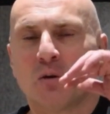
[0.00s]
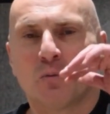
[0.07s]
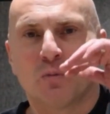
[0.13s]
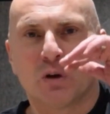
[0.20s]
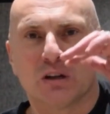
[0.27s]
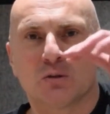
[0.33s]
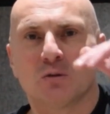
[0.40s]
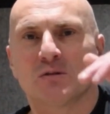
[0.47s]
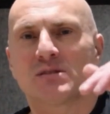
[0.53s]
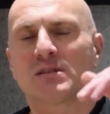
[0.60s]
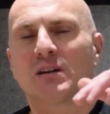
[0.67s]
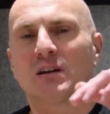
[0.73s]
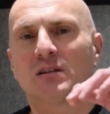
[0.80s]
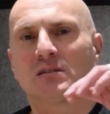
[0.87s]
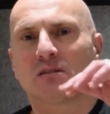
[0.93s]
Where do you
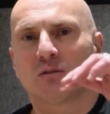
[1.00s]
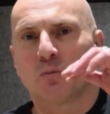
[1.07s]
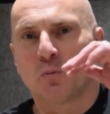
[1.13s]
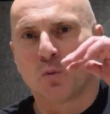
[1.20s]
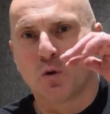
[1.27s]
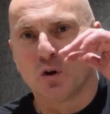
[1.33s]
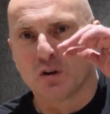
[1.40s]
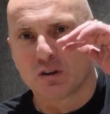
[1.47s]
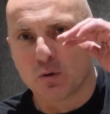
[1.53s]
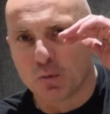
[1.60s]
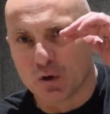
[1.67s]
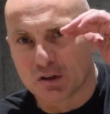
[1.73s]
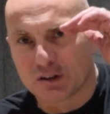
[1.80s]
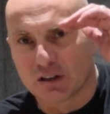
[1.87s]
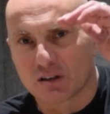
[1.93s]
start?
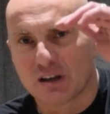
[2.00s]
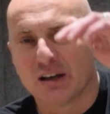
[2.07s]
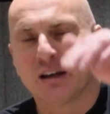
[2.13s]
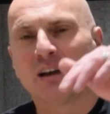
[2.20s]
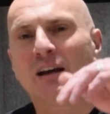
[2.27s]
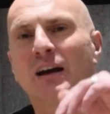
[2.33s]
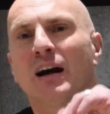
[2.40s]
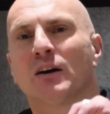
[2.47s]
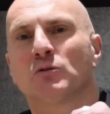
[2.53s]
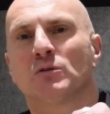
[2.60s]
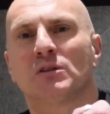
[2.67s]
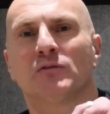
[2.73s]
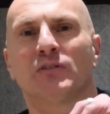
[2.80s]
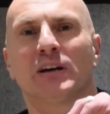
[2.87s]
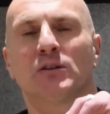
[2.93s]
How do you
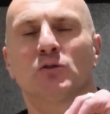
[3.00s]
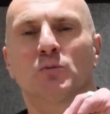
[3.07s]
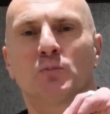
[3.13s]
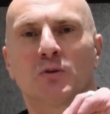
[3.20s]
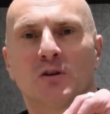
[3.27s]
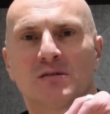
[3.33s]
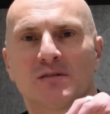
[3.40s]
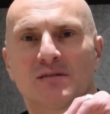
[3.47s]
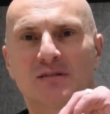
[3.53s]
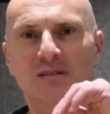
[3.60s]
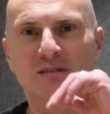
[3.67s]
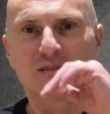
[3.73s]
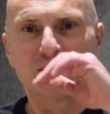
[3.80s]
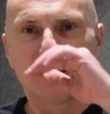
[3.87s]
define your processes?